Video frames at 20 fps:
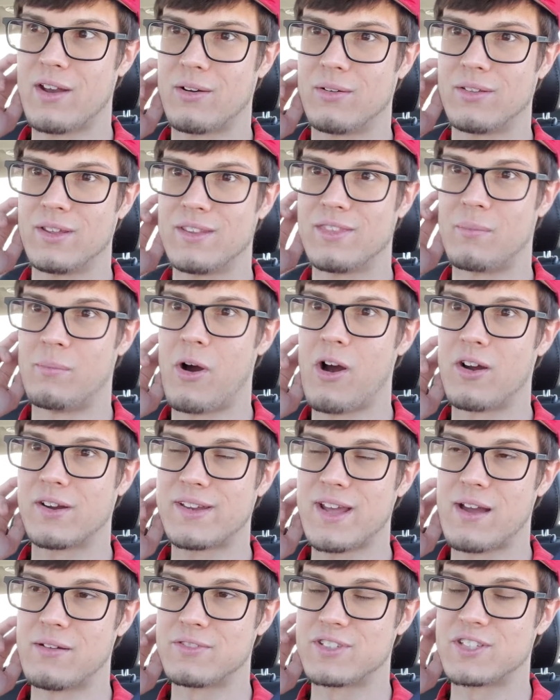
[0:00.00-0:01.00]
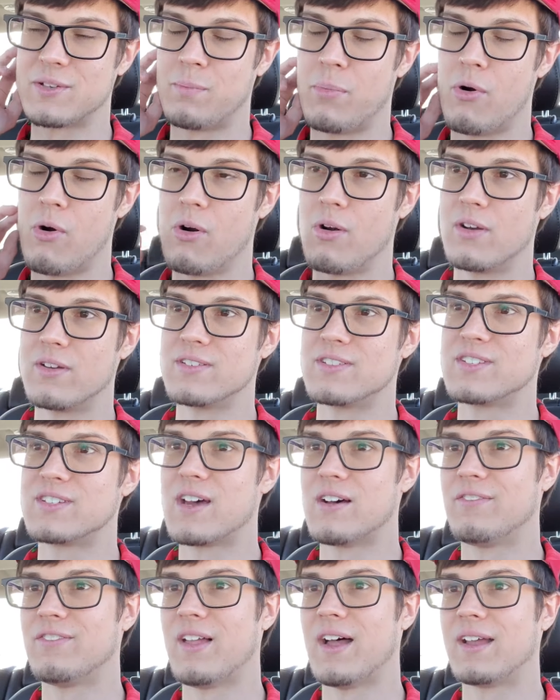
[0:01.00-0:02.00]
only the Markdown support and
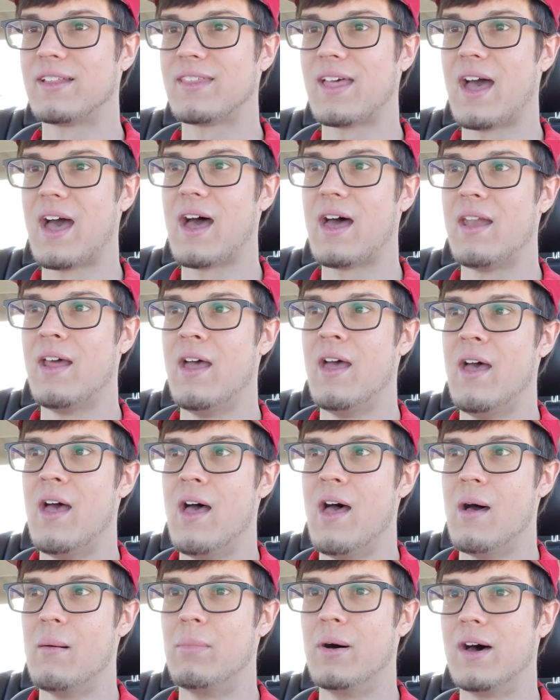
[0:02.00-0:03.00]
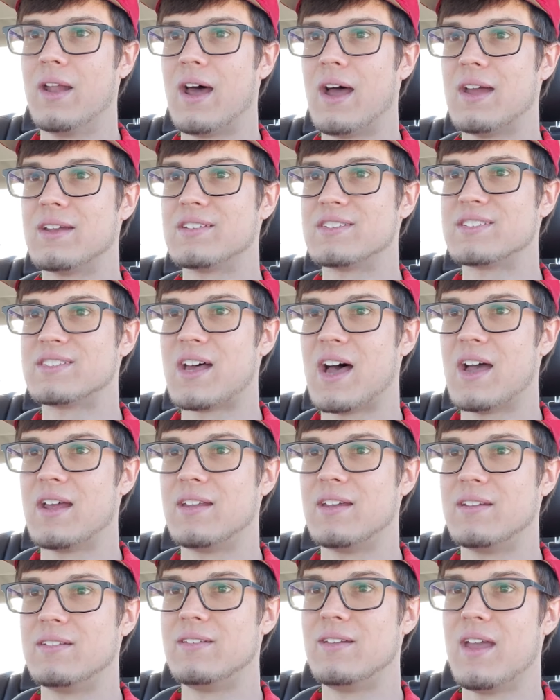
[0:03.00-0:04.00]
stuff like that, but I
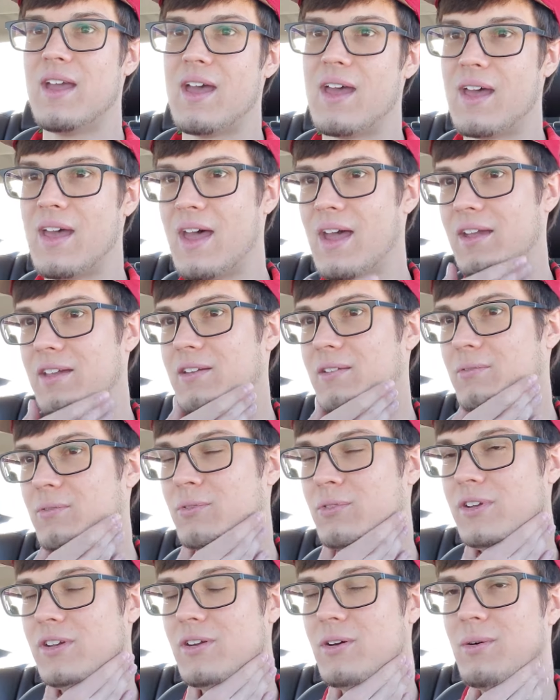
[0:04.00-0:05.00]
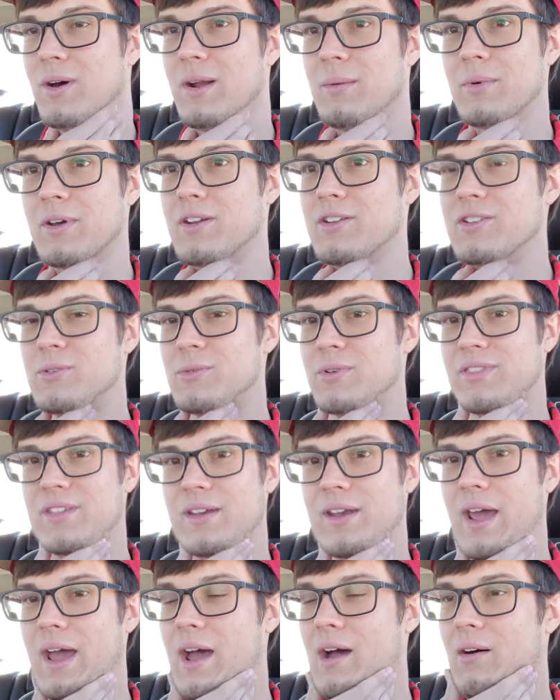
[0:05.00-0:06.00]
decided, yeah, heck, you know what I'm going with it
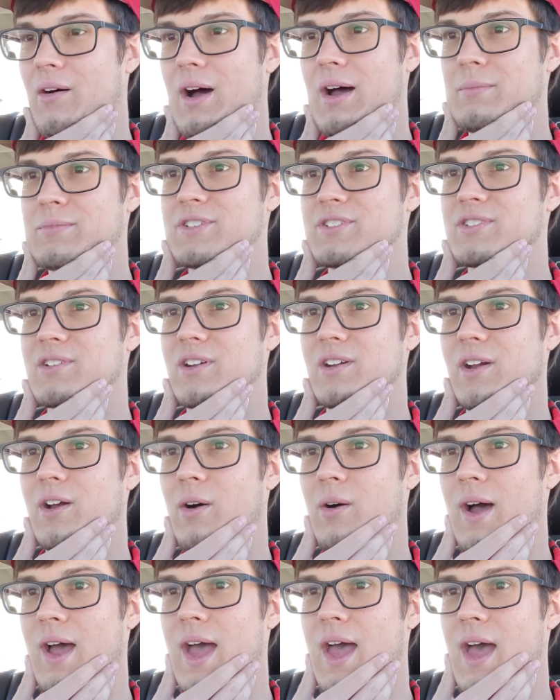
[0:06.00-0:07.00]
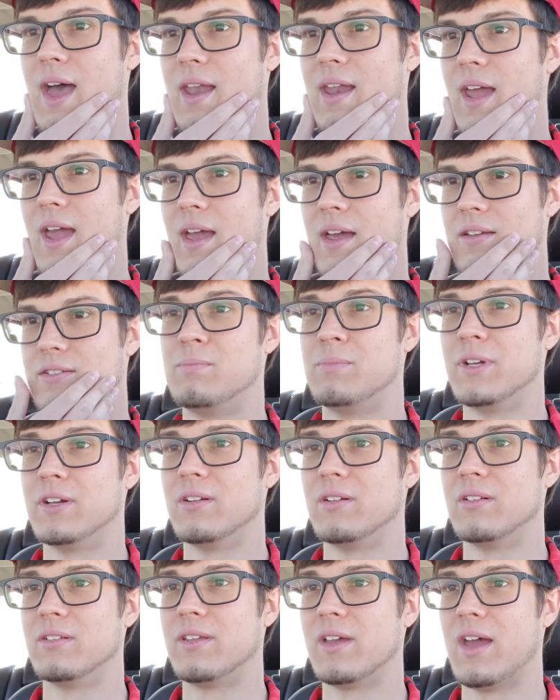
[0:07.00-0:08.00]
now? I'm just going to go ahead and
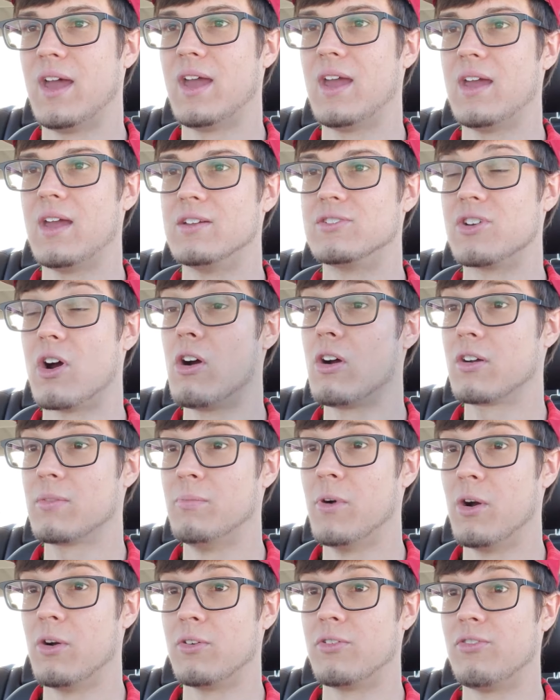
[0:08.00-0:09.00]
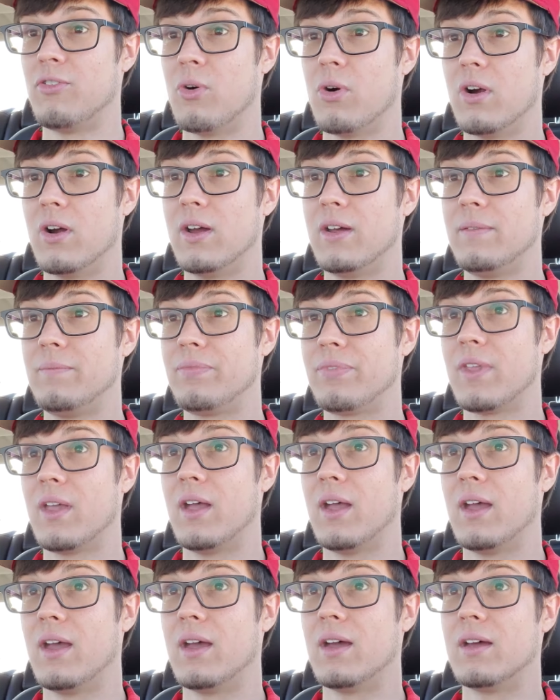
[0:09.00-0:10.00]
build a dark mode for it,
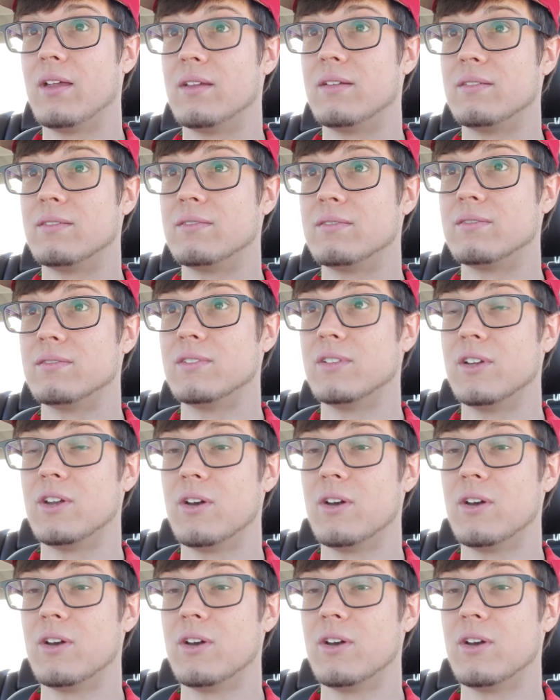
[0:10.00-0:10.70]
and,